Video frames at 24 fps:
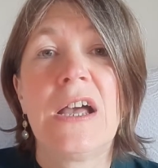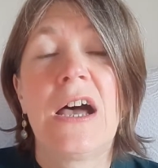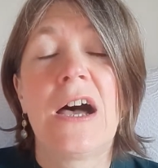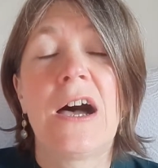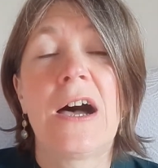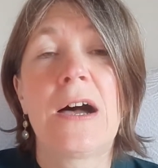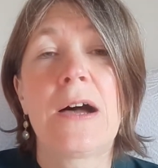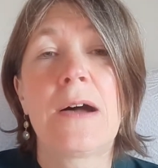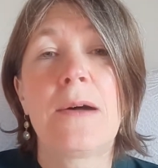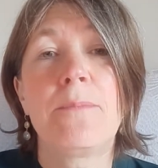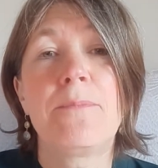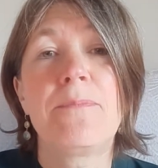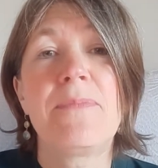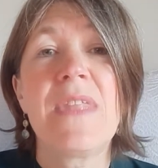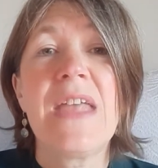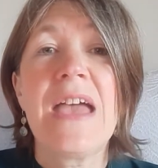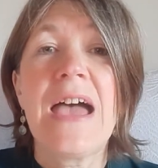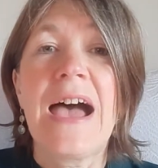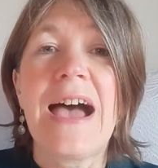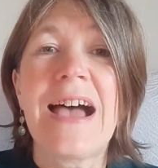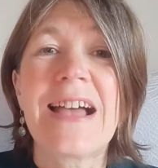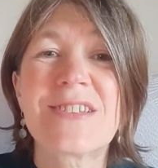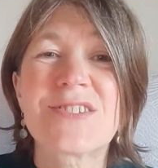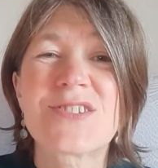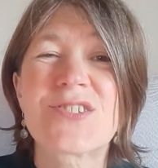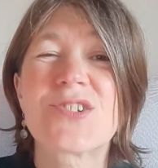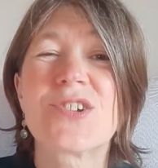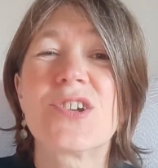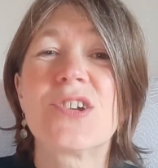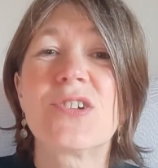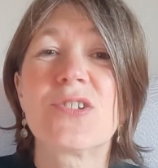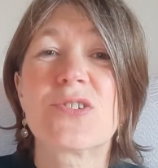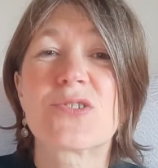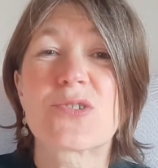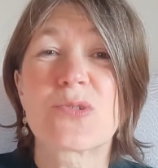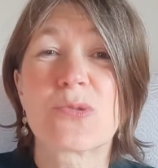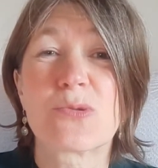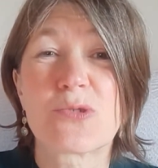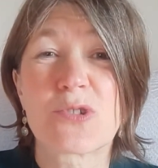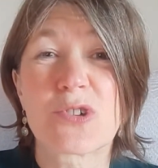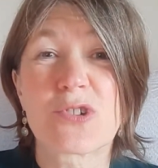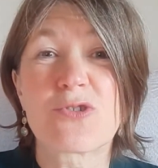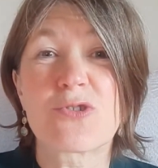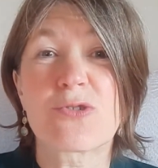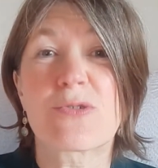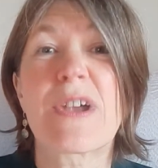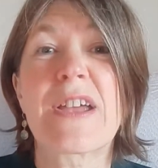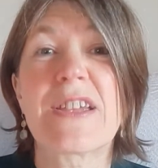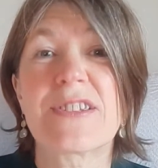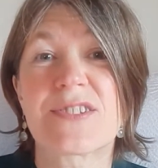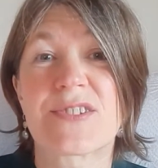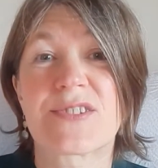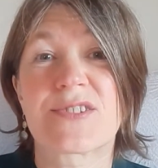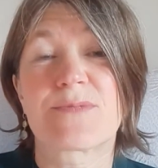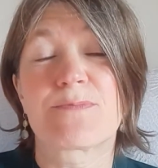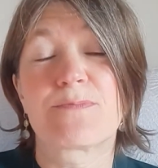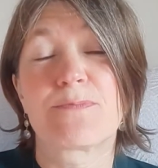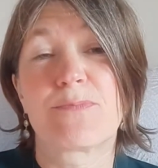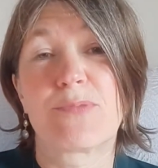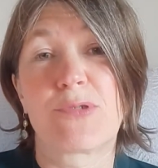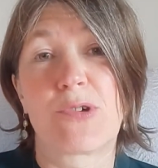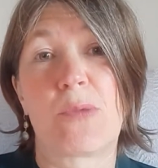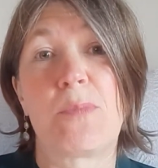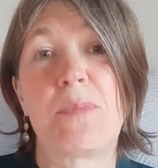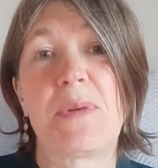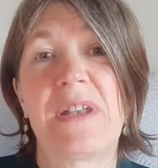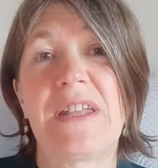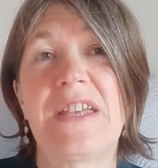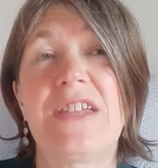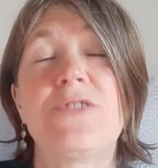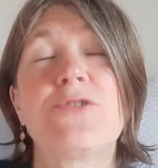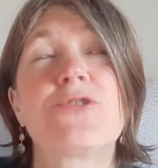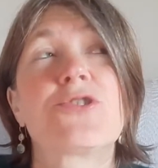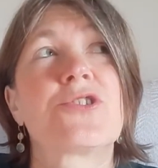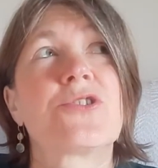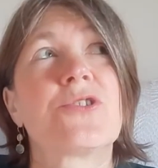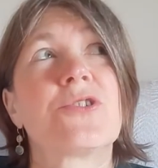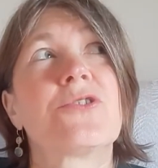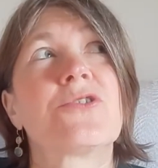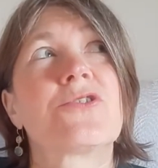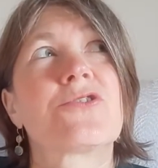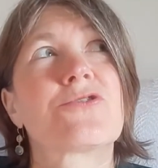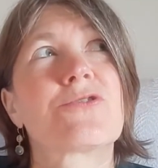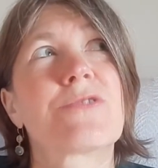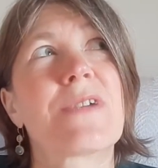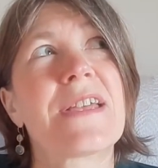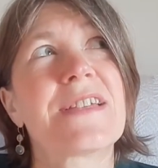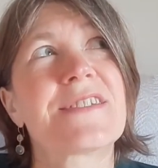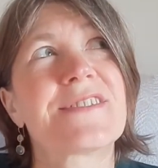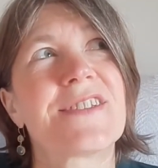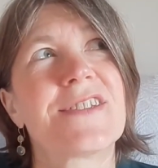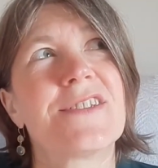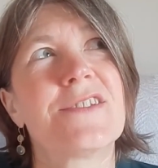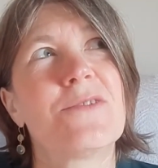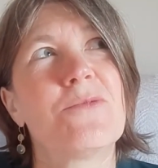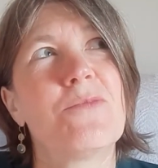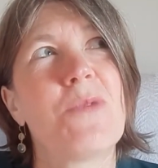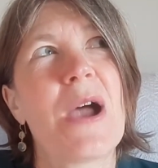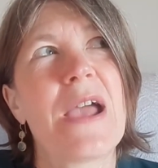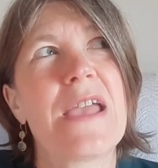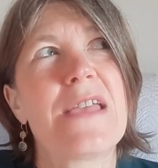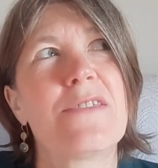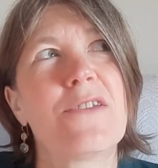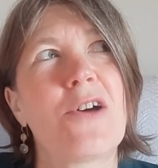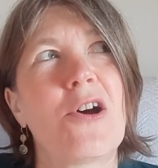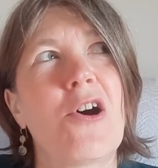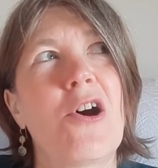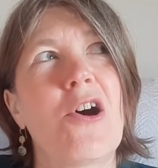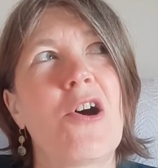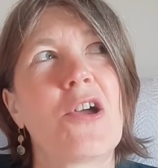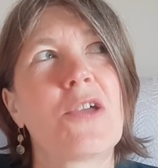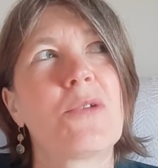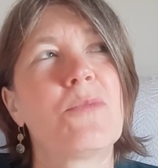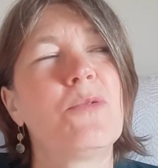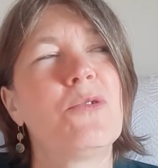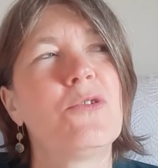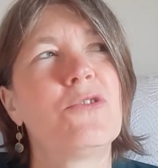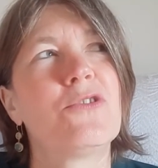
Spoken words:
and to sort of dress properly, to dress in a way that I would